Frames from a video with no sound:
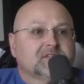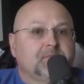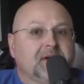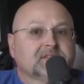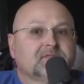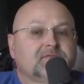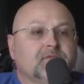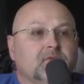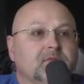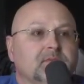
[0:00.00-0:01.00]
best
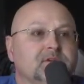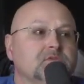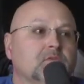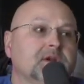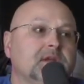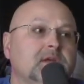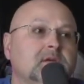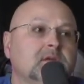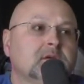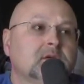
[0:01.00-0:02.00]
for the majority.
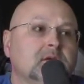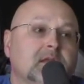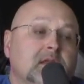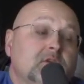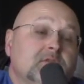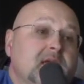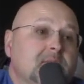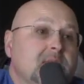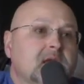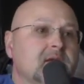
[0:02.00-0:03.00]
And you can't
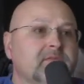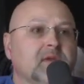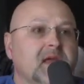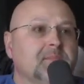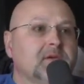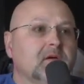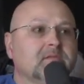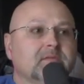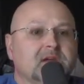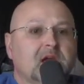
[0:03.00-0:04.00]
make everyone happy all
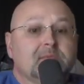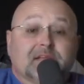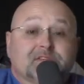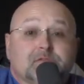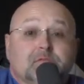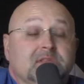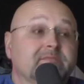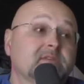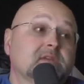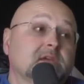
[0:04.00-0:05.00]
of the time, and that's true with
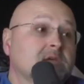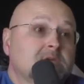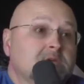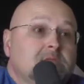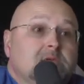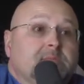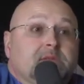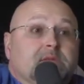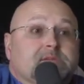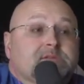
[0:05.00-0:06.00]
everything. Right. I
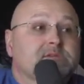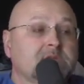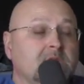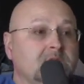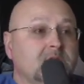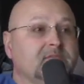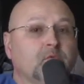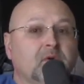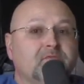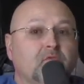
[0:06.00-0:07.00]
mean, that's just you have
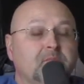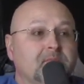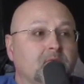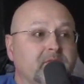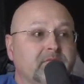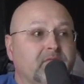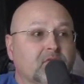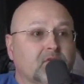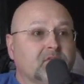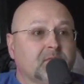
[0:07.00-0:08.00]
24 people over
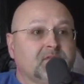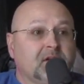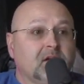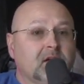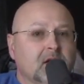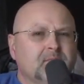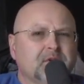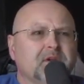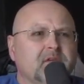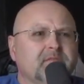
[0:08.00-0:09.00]
for Christmas dinner
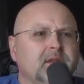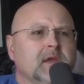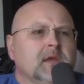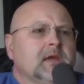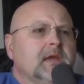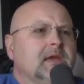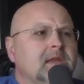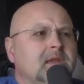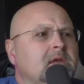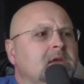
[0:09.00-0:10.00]
pre-COVID, and